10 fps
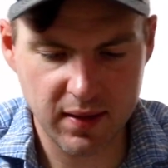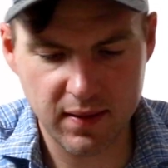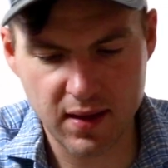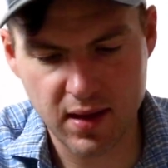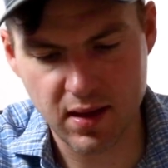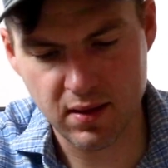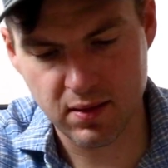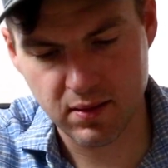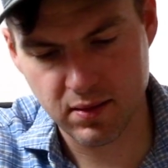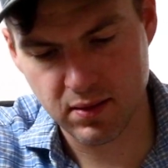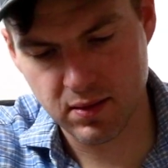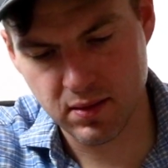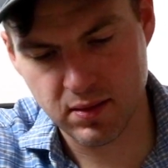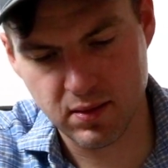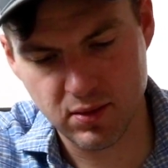the
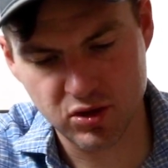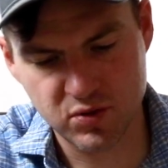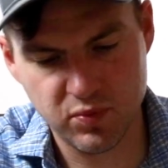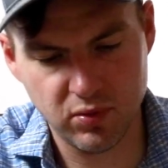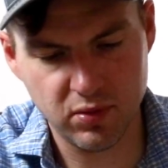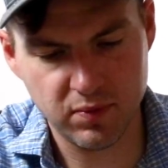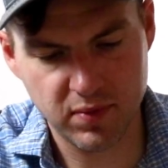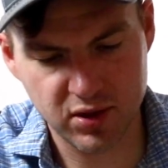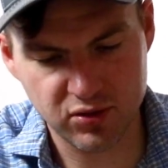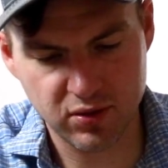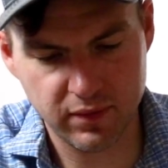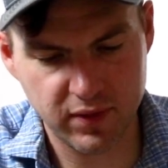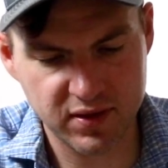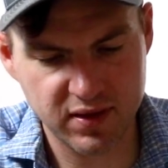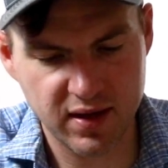spool. Make sure it
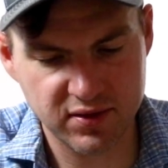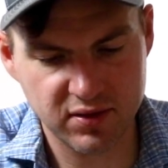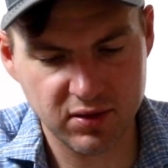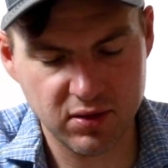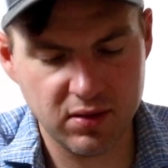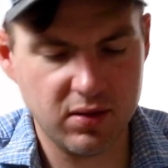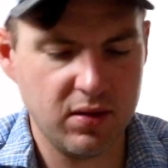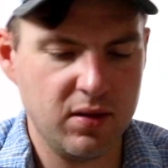fits nice and good.